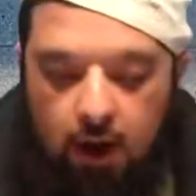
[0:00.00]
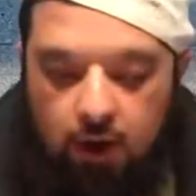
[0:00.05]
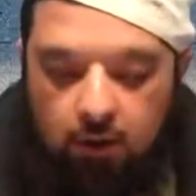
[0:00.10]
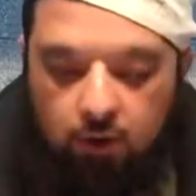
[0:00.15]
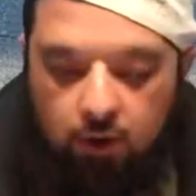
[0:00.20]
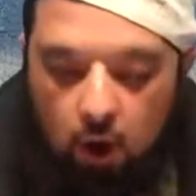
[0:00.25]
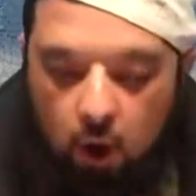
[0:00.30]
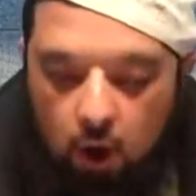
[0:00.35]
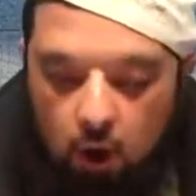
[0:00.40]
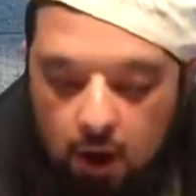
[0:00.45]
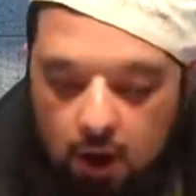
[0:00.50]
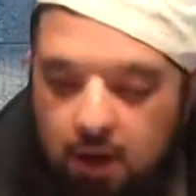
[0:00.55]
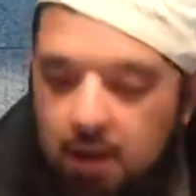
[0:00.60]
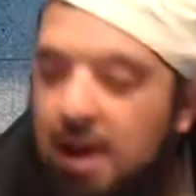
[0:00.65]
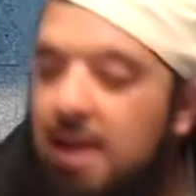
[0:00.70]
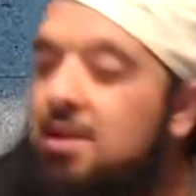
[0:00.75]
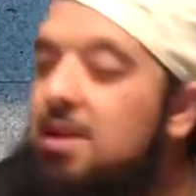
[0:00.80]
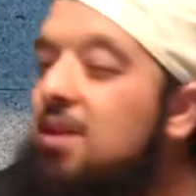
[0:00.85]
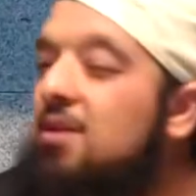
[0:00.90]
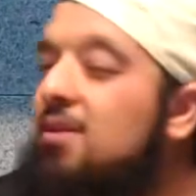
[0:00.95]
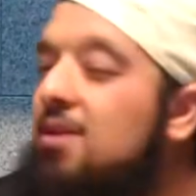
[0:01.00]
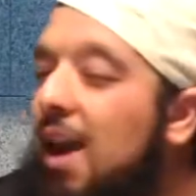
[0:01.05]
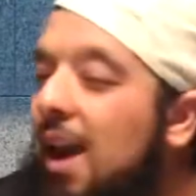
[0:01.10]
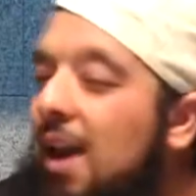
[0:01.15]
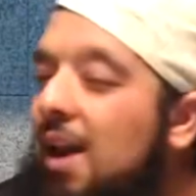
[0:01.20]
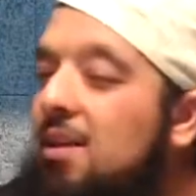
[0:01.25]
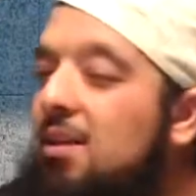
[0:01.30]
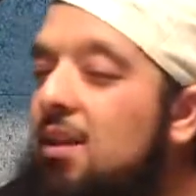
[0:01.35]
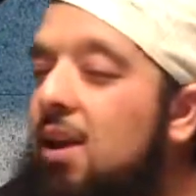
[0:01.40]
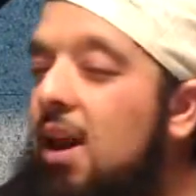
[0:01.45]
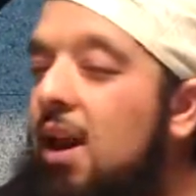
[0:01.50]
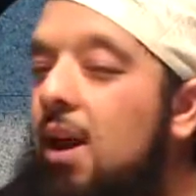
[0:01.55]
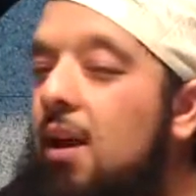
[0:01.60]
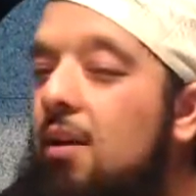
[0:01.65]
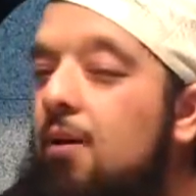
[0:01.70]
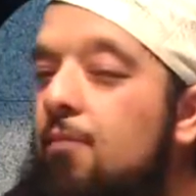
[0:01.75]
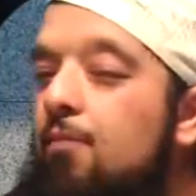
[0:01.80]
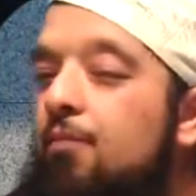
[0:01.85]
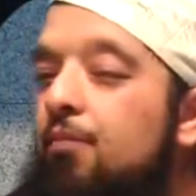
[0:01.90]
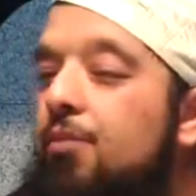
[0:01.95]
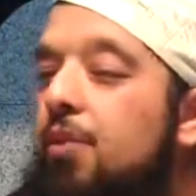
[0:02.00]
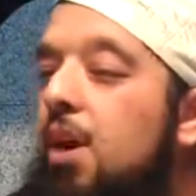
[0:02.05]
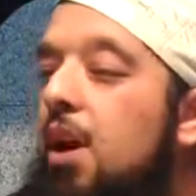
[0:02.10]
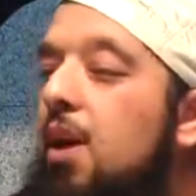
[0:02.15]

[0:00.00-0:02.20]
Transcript: And so, and the second thing